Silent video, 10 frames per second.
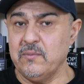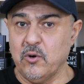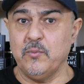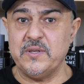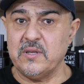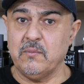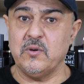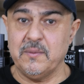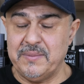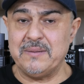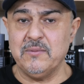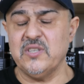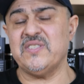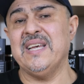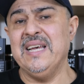It opened up with a big
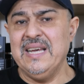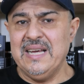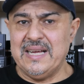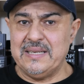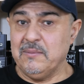musk, and